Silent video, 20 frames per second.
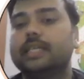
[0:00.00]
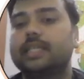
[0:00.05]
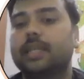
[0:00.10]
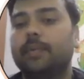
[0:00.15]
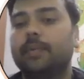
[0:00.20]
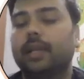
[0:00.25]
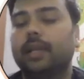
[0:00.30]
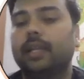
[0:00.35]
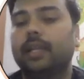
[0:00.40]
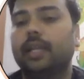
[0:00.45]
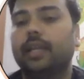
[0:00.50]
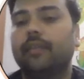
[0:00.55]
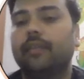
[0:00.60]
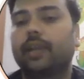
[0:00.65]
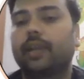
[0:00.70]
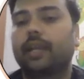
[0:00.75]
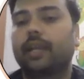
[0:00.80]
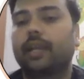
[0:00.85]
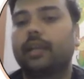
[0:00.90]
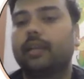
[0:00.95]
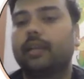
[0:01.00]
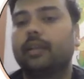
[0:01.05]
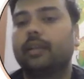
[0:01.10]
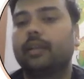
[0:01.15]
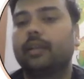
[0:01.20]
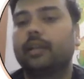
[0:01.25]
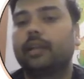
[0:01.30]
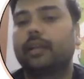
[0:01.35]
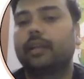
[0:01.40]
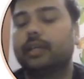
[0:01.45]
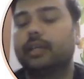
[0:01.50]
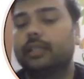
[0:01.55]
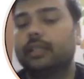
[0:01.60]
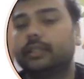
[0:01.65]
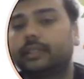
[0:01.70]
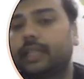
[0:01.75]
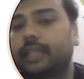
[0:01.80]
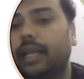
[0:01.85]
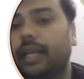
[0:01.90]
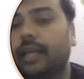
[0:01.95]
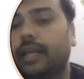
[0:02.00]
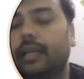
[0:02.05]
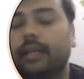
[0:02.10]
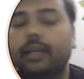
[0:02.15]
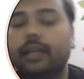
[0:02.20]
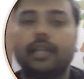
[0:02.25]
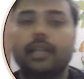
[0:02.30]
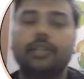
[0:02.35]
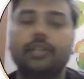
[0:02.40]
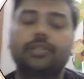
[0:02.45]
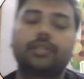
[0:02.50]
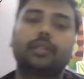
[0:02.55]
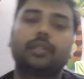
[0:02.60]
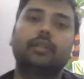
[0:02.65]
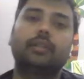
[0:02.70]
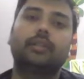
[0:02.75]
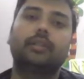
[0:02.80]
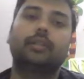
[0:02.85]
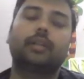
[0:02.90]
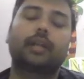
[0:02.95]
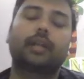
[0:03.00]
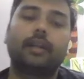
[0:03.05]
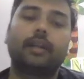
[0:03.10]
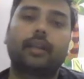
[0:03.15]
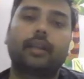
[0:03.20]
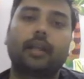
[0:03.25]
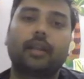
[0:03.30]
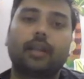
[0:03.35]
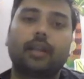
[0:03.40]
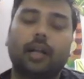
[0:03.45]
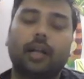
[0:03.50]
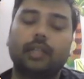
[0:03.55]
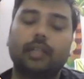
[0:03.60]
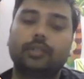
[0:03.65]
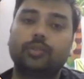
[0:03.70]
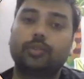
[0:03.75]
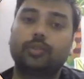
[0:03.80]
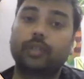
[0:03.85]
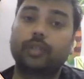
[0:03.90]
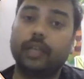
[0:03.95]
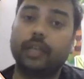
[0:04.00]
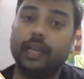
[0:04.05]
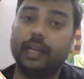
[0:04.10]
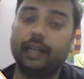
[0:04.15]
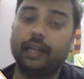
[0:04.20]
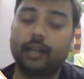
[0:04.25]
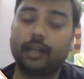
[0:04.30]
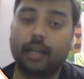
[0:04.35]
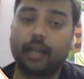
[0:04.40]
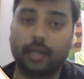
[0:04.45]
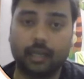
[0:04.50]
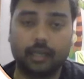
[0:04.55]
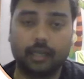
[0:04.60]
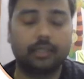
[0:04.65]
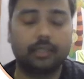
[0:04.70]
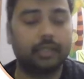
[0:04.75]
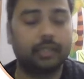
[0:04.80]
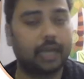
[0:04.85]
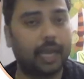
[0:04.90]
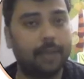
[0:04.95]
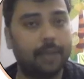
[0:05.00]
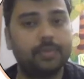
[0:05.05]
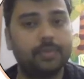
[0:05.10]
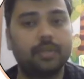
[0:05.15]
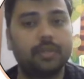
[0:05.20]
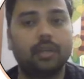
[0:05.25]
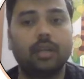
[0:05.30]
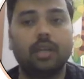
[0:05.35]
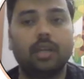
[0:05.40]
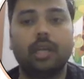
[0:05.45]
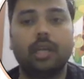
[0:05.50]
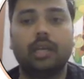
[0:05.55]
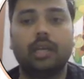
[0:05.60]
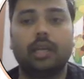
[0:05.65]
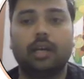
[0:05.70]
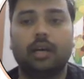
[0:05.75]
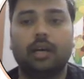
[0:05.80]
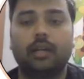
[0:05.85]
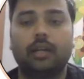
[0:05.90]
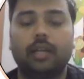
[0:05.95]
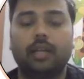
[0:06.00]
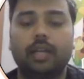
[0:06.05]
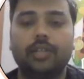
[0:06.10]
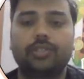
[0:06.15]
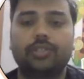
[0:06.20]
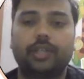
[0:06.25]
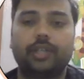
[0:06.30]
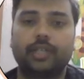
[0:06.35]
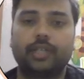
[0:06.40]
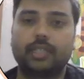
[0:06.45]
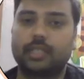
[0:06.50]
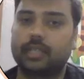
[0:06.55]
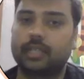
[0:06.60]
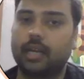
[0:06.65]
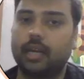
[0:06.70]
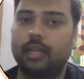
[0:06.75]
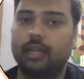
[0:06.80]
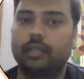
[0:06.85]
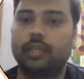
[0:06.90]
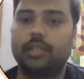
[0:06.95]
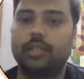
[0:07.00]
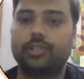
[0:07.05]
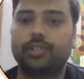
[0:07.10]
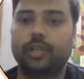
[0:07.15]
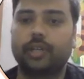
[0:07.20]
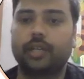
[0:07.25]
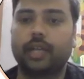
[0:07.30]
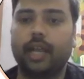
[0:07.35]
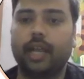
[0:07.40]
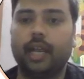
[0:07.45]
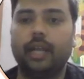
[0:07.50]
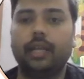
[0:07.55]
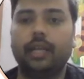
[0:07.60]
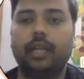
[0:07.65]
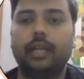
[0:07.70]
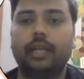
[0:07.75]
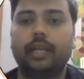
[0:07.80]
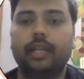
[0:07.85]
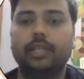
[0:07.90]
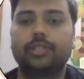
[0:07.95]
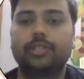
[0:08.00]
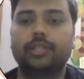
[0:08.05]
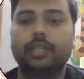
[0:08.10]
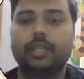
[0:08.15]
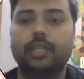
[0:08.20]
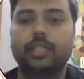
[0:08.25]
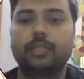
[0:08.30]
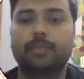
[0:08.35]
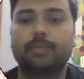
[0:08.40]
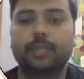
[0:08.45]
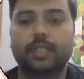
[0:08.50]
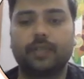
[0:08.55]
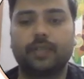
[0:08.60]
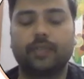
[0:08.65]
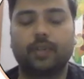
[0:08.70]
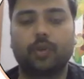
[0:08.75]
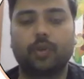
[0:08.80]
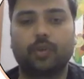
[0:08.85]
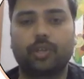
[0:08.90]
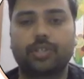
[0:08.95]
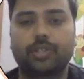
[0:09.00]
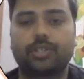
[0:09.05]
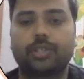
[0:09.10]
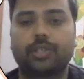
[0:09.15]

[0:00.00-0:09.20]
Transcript: Similarly, we can say deletion contain also three types: deletion at start, deletion at end, and deletion at specific location.